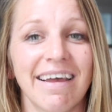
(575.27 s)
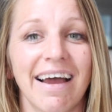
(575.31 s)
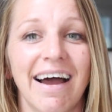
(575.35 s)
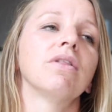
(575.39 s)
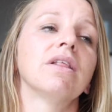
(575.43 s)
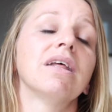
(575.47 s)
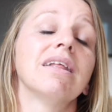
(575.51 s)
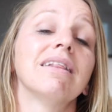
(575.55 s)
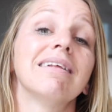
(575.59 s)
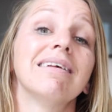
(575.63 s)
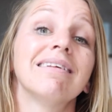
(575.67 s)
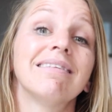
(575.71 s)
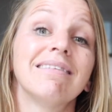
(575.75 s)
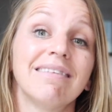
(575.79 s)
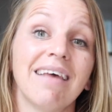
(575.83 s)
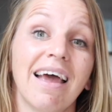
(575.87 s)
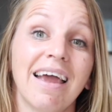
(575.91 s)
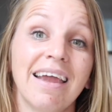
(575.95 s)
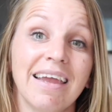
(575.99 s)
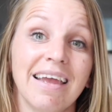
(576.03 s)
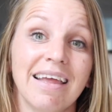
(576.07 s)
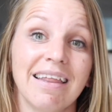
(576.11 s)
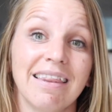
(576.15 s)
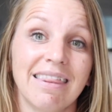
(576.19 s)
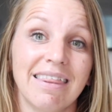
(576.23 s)
So then the
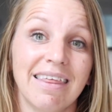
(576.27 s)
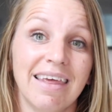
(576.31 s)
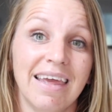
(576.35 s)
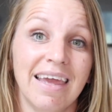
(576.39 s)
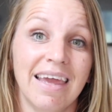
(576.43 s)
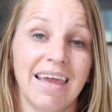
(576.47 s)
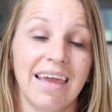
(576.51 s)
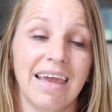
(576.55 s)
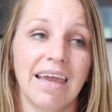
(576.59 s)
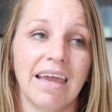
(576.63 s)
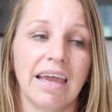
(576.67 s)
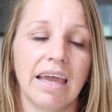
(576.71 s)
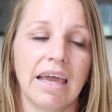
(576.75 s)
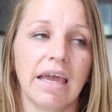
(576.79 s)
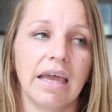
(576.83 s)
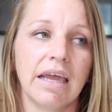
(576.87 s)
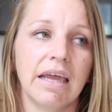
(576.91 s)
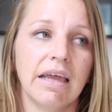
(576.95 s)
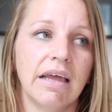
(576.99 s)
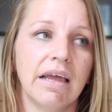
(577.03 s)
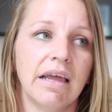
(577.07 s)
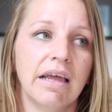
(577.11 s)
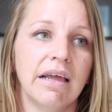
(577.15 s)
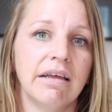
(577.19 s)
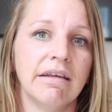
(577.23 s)
second thing
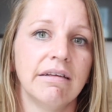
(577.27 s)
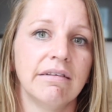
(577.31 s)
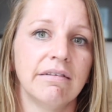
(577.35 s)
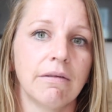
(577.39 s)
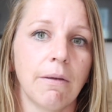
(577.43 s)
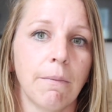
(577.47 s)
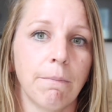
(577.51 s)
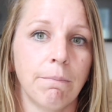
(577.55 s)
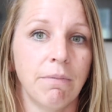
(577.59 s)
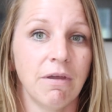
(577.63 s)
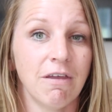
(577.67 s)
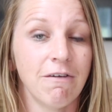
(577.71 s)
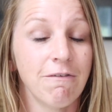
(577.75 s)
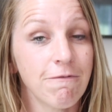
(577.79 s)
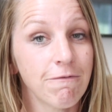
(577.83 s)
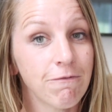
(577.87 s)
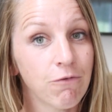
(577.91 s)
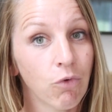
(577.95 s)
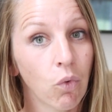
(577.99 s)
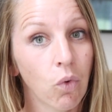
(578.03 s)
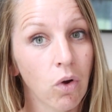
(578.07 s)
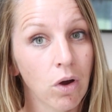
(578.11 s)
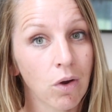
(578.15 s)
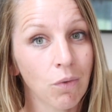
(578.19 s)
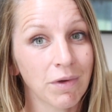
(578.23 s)
is
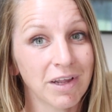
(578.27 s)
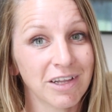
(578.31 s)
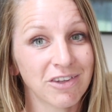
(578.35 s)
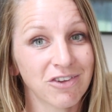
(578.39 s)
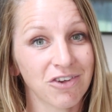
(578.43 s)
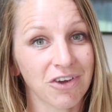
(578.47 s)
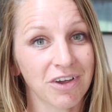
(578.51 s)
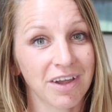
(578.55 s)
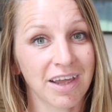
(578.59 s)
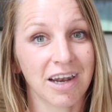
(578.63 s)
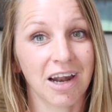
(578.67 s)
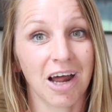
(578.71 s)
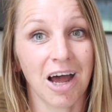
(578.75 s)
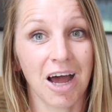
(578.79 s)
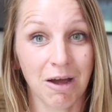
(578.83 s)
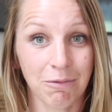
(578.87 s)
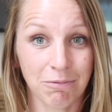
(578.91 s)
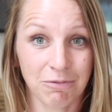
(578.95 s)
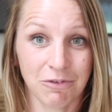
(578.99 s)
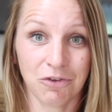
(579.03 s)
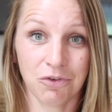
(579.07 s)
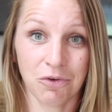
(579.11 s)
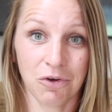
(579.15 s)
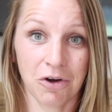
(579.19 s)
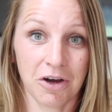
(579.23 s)
before we took it
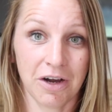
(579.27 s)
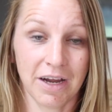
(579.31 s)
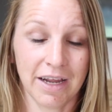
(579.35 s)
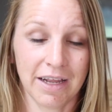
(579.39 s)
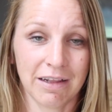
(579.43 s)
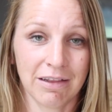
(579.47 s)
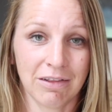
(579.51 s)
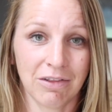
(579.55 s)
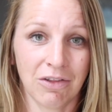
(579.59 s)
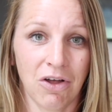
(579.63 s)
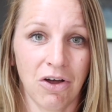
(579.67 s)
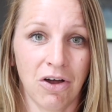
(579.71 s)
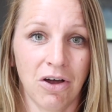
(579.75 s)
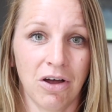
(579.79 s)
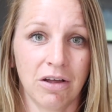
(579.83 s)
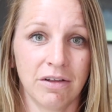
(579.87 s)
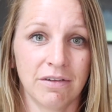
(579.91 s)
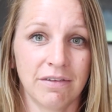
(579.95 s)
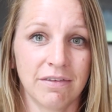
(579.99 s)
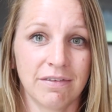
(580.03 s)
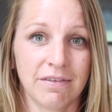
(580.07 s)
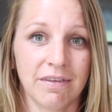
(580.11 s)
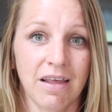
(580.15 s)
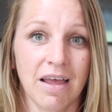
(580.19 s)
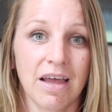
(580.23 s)
up to our
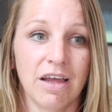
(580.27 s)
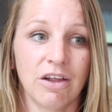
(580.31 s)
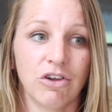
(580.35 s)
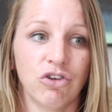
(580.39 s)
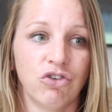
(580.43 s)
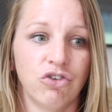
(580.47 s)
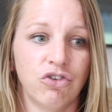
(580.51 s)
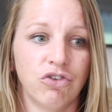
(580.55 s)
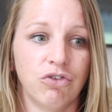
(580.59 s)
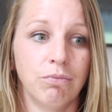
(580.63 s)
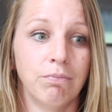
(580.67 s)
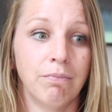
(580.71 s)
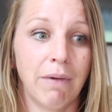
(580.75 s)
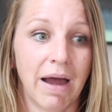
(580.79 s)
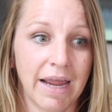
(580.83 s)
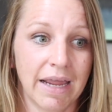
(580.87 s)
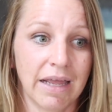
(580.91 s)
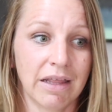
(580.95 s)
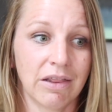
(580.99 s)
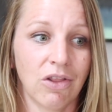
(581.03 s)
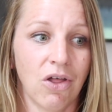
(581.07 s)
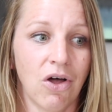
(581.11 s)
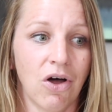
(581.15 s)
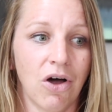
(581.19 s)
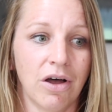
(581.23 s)
in-laws, my
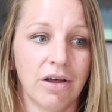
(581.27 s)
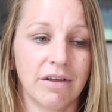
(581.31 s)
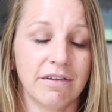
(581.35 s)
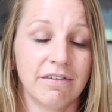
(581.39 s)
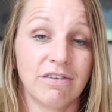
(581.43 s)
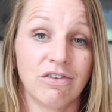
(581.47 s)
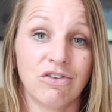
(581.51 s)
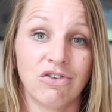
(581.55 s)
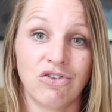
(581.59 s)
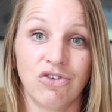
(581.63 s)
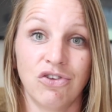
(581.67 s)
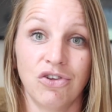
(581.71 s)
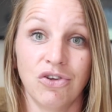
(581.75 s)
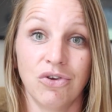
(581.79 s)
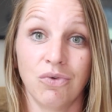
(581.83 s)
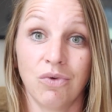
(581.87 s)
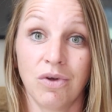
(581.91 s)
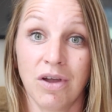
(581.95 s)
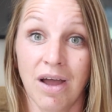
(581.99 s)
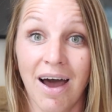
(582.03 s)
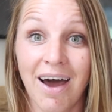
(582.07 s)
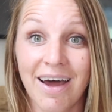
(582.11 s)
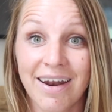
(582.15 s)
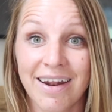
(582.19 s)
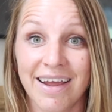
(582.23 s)
in-laws to
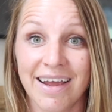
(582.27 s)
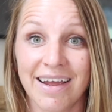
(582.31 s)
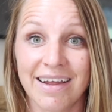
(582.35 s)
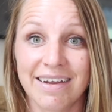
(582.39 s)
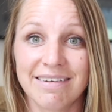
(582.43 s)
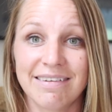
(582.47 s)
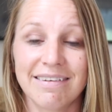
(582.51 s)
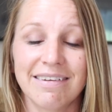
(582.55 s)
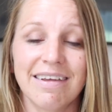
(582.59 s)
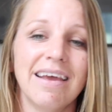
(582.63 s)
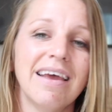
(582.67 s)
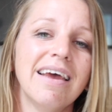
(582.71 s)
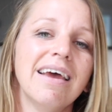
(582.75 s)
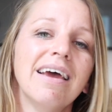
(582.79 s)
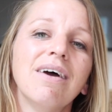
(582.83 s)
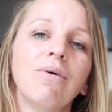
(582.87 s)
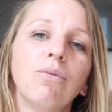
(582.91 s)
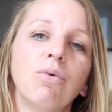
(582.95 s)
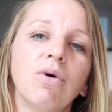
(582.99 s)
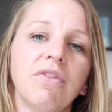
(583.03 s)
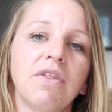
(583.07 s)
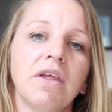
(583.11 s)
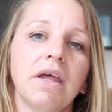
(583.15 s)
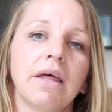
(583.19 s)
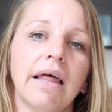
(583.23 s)
cut it
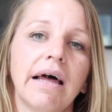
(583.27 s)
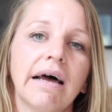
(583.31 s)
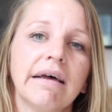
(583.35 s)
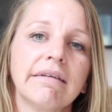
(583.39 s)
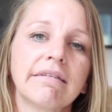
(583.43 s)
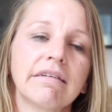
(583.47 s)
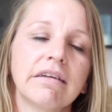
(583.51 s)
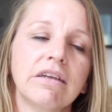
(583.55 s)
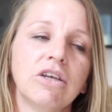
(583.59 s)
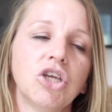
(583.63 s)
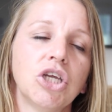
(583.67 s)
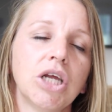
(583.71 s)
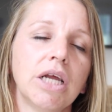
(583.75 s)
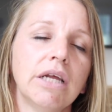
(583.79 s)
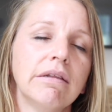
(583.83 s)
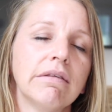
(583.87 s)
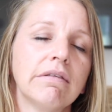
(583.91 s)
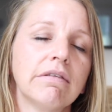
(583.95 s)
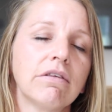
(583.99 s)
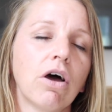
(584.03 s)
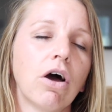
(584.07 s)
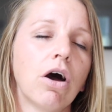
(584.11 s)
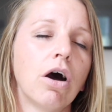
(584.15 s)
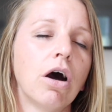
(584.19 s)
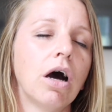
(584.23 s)
with the Alaskan
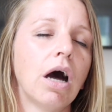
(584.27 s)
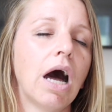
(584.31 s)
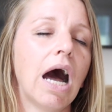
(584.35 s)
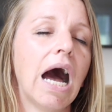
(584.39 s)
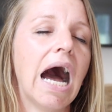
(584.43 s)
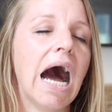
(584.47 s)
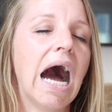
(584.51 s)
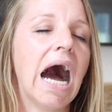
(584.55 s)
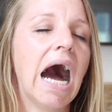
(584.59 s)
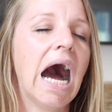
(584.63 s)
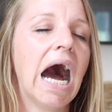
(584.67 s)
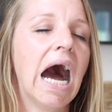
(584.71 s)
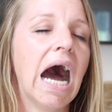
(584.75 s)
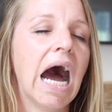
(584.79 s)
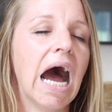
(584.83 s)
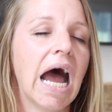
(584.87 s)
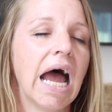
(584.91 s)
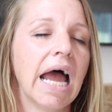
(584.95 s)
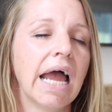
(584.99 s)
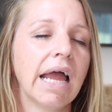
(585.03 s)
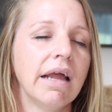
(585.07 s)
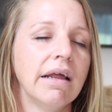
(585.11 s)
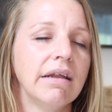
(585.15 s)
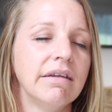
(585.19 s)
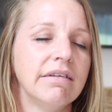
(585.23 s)
chainsaw,
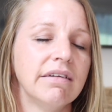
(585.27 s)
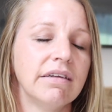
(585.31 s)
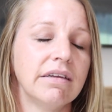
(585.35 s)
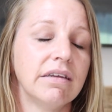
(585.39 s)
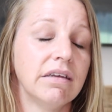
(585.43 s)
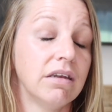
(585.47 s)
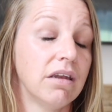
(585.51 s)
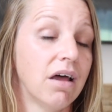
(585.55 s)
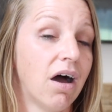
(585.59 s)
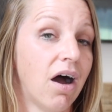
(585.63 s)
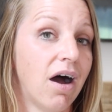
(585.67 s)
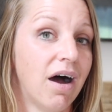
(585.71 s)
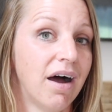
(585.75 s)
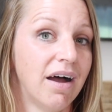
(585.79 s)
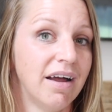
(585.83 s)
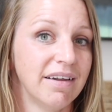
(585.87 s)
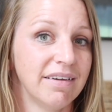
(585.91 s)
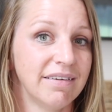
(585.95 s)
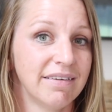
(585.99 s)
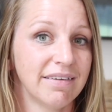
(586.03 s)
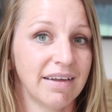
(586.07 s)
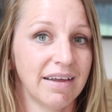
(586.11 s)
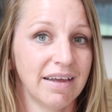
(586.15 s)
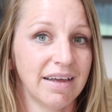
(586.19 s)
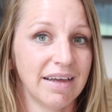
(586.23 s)
I did
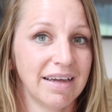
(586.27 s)
not